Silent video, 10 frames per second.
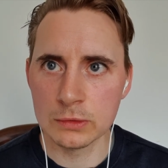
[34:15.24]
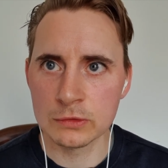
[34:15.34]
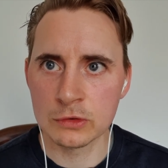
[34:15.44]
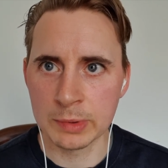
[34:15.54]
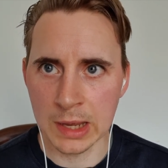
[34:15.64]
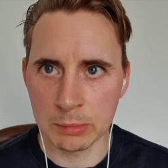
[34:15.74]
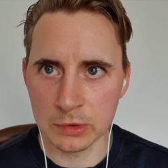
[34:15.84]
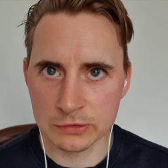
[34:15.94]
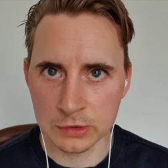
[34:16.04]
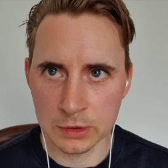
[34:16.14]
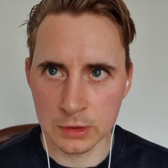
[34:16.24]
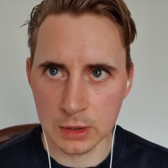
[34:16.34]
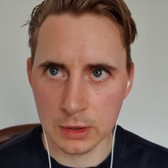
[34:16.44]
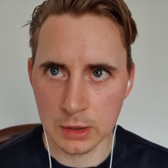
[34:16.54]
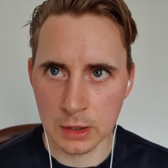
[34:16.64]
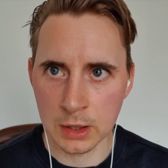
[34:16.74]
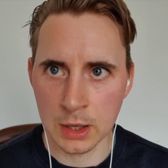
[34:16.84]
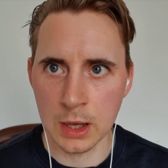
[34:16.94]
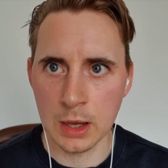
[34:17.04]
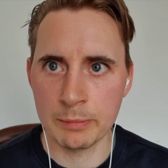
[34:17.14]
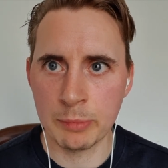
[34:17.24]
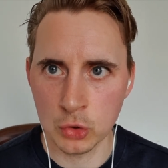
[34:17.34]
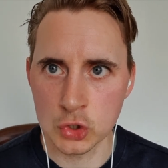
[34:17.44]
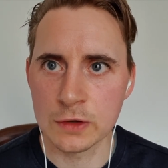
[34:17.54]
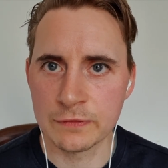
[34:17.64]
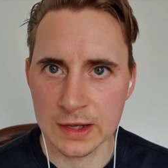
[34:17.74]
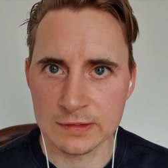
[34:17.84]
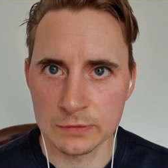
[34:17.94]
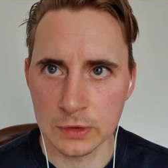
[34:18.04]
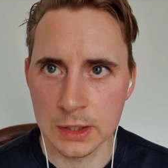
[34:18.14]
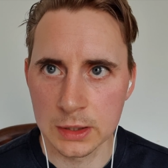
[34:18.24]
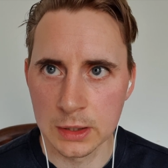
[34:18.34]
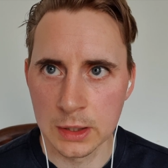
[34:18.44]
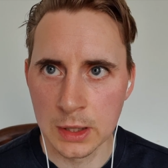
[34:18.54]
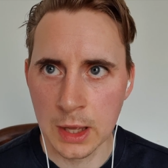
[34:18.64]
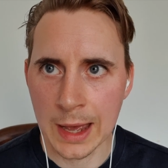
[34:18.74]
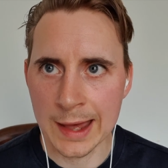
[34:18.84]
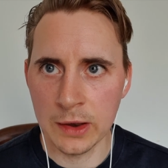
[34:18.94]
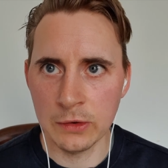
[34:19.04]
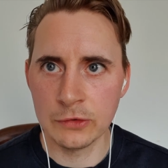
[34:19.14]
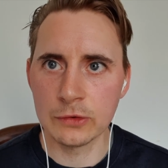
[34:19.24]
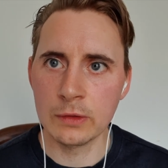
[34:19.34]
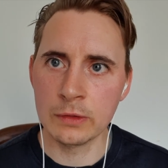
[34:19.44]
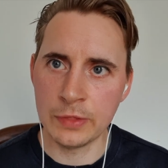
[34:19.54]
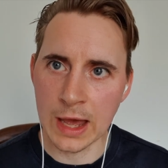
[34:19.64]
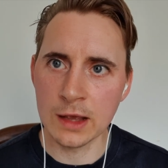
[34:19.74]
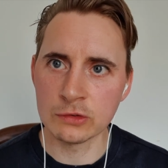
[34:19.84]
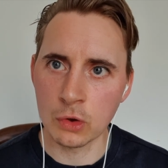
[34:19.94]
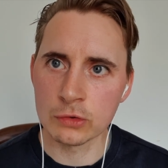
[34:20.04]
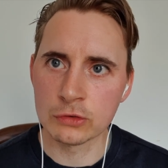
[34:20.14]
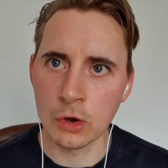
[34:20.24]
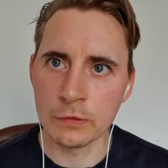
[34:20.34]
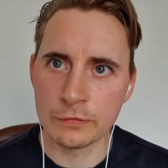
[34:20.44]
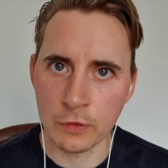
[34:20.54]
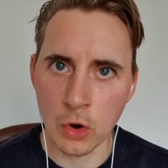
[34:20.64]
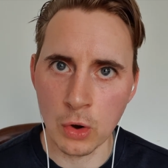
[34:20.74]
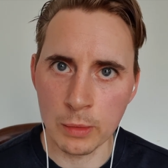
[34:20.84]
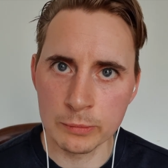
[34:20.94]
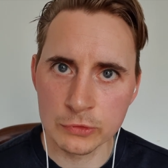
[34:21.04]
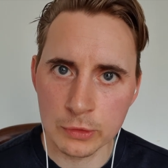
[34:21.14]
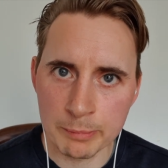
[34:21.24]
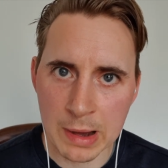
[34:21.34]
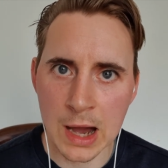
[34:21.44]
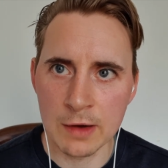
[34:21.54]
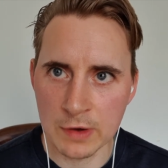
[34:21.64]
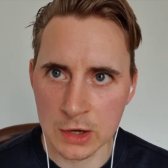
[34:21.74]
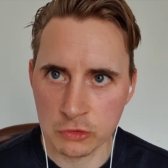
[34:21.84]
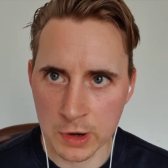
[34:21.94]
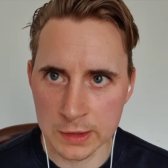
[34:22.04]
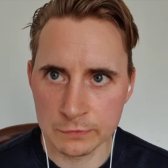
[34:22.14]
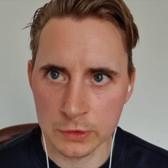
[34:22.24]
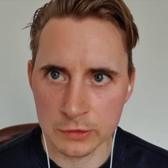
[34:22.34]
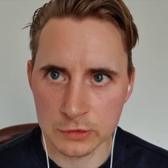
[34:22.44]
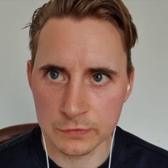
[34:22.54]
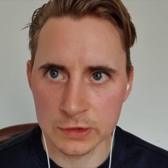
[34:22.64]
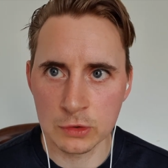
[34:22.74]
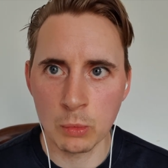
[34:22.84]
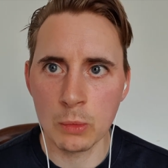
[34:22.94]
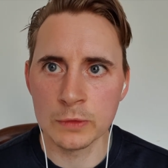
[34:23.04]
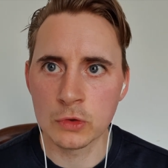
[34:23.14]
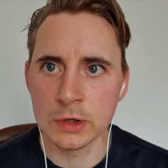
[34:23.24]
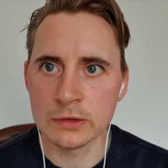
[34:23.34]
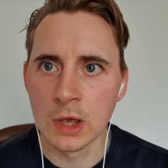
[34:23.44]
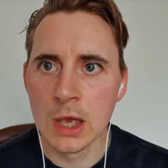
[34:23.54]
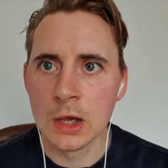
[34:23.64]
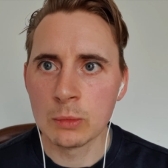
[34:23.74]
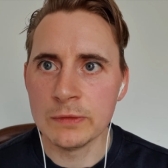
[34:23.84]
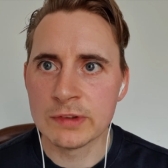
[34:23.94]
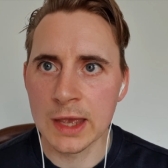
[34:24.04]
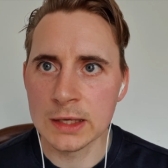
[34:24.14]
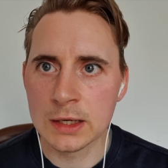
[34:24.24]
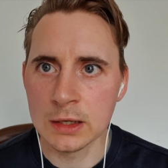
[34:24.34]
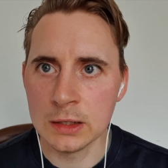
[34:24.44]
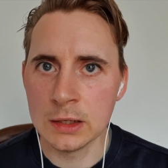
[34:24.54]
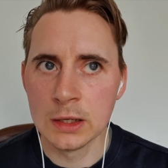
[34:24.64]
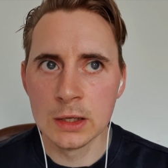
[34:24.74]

to be able to uh, punch effectively. And that has also formed part of our training philosophy. So, what we've done is we've taken